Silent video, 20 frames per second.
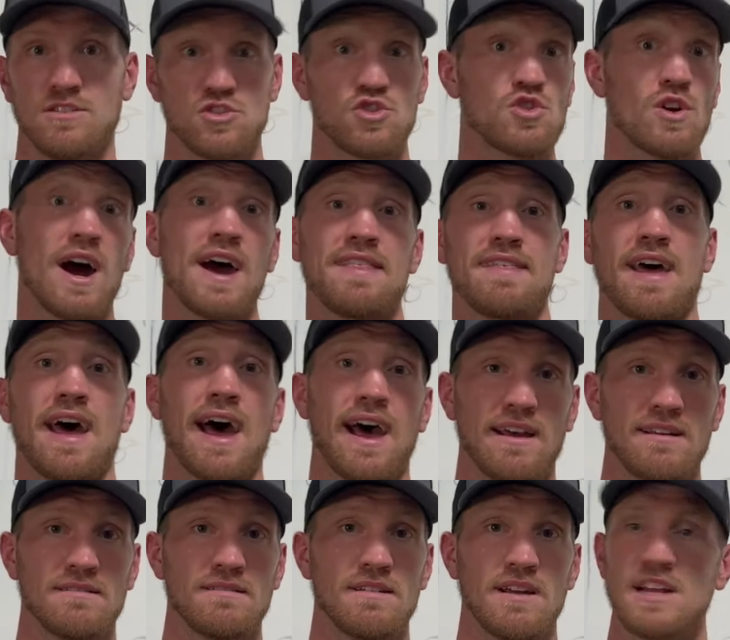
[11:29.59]
Try that.
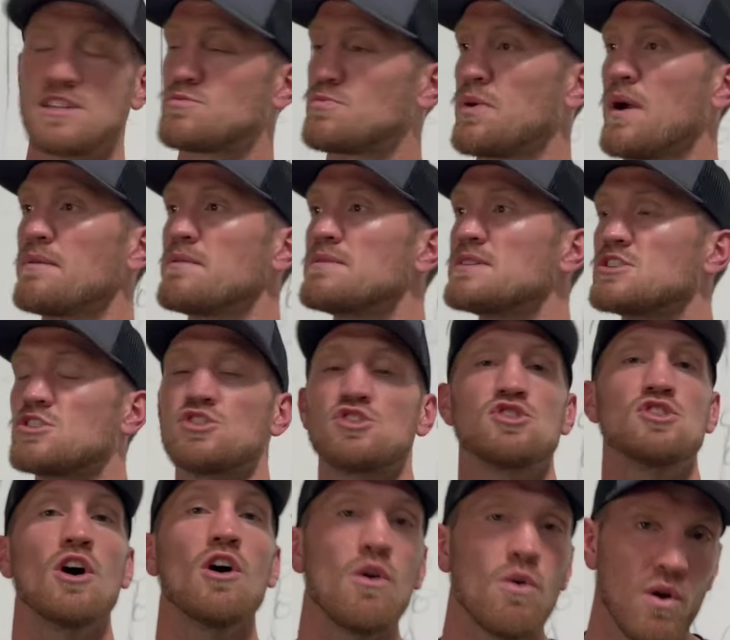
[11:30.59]
It's probably
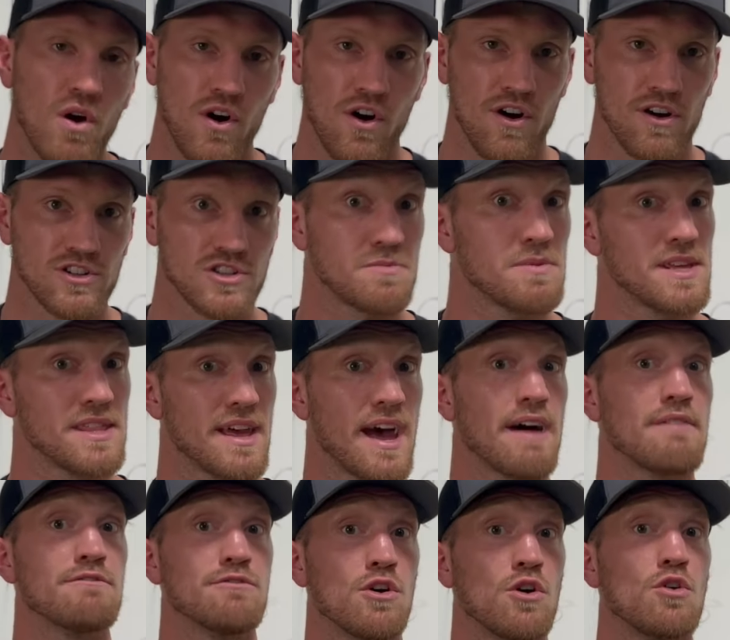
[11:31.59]
so hard to be
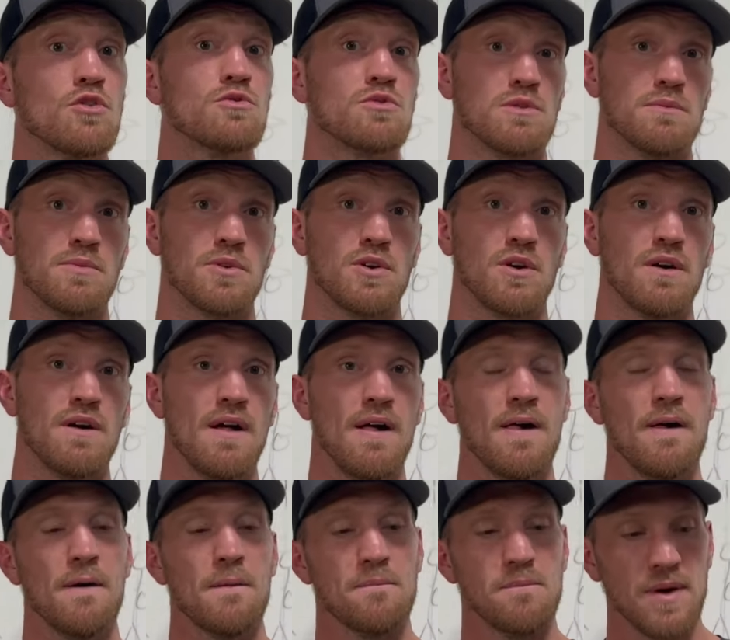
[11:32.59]
that vulnerable.
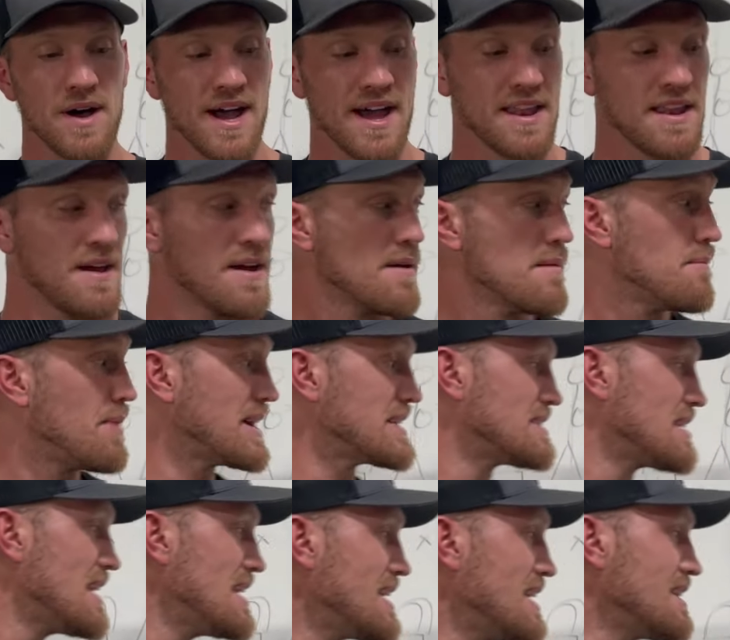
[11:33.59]
But by
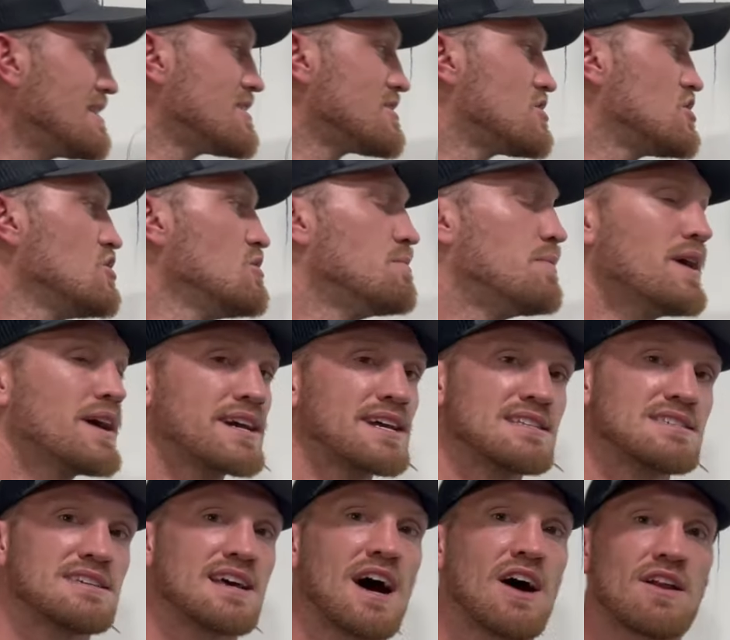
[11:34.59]
taking the 2
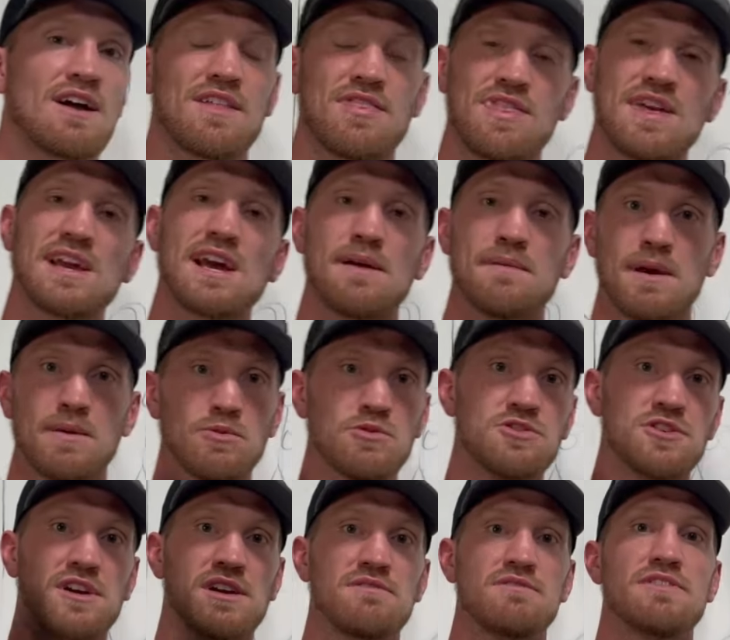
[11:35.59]
buckets out, I think I'm able
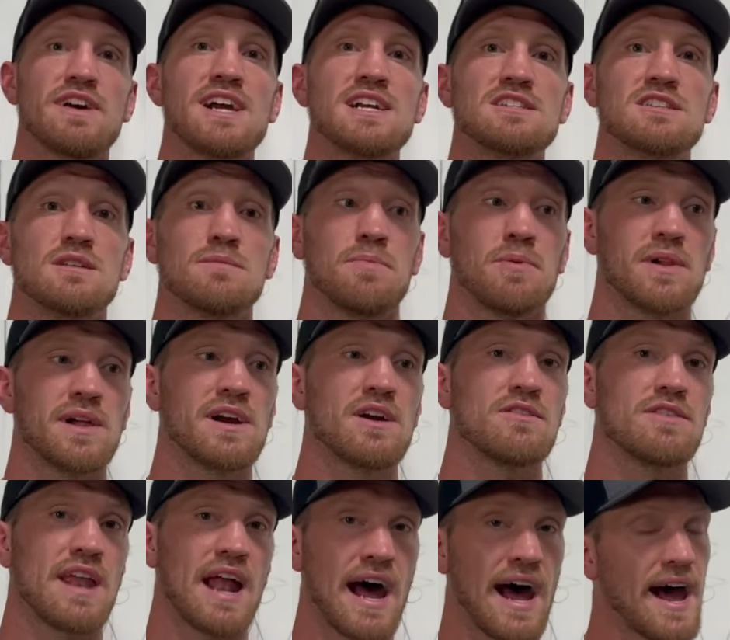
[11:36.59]
to convey to the player
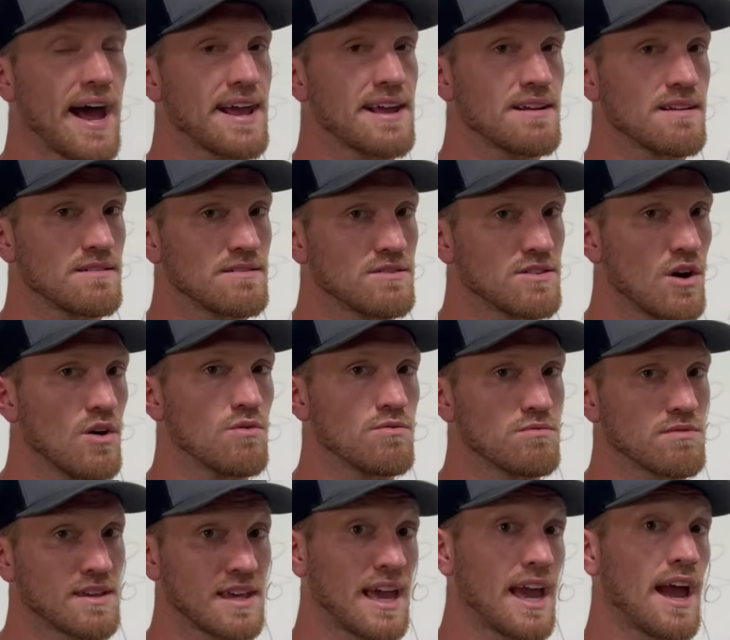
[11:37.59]
that I don't
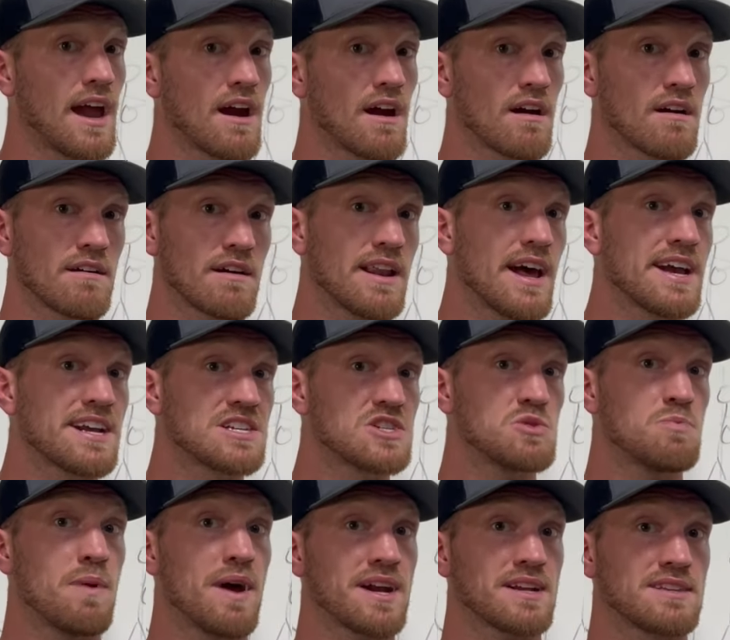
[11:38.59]
care and I
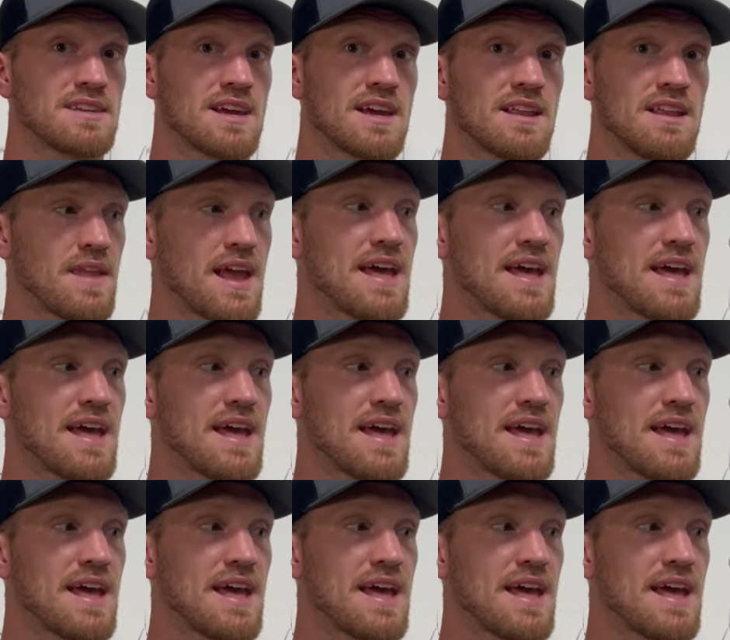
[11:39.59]
expect it.